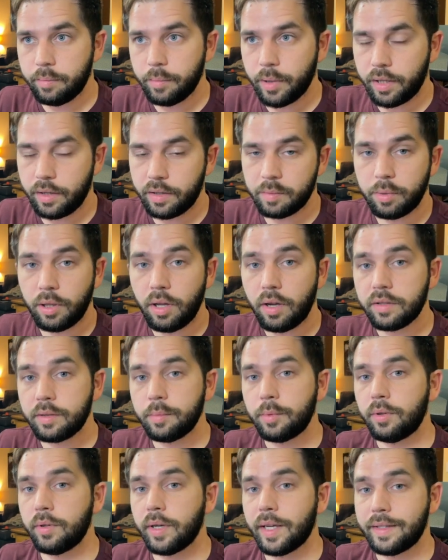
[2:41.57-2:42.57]
because
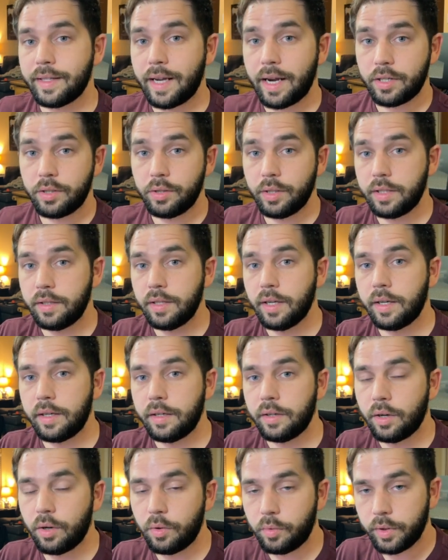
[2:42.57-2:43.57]
Plausible has actually done
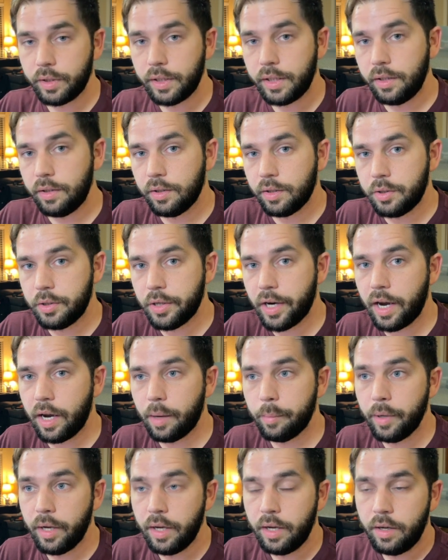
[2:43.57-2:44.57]
a really good job